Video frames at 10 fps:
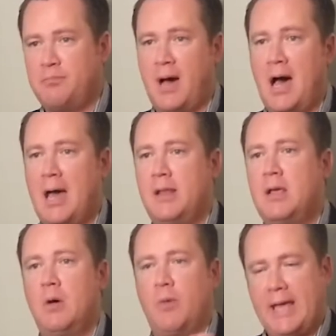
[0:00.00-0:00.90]
but
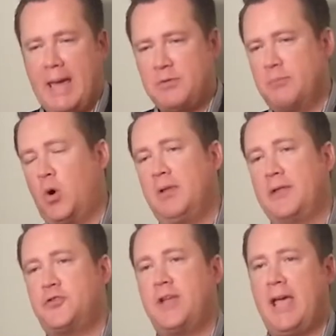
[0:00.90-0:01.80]
when it came to mobile
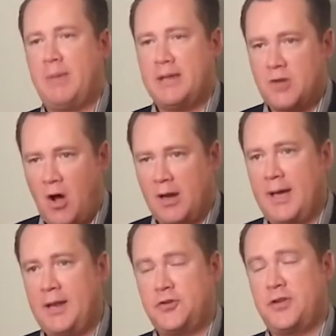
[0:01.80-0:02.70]
entertainment,
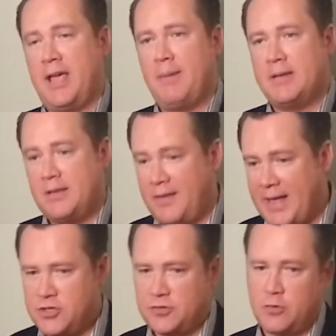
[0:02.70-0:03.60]
online entertainment, and then
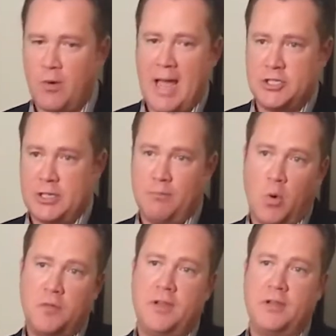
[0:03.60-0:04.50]
that just gradually
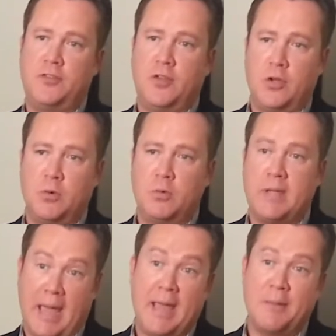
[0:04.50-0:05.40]
morphed into
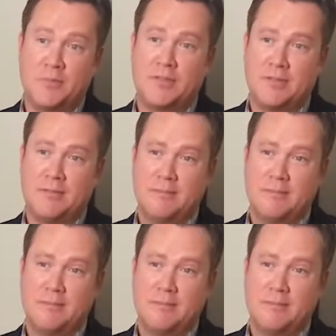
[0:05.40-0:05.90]
games.